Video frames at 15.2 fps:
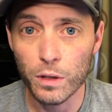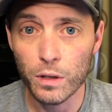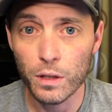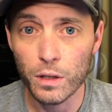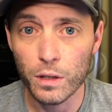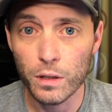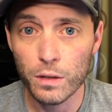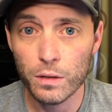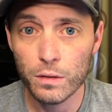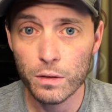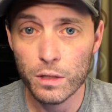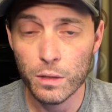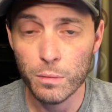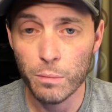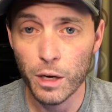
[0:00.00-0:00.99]
uh,
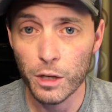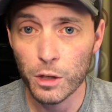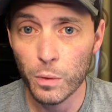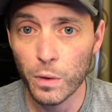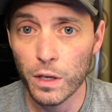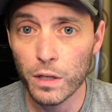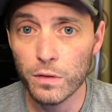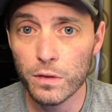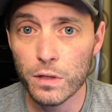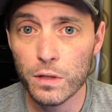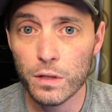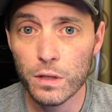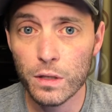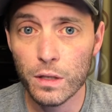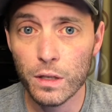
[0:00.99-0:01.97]
some microwaves
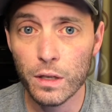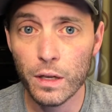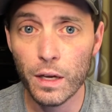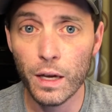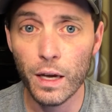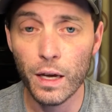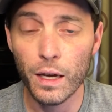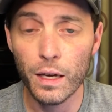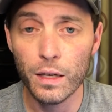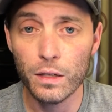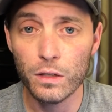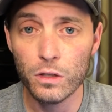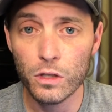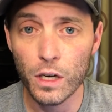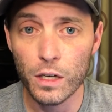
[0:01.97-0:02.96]

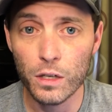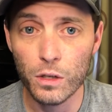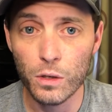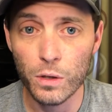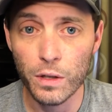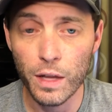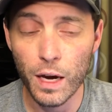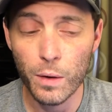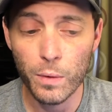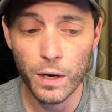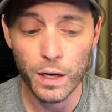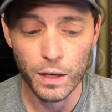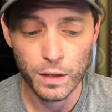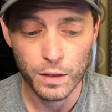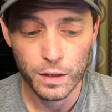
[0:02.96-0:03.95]
and try to do it that
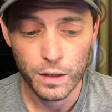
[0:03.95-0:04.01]
way.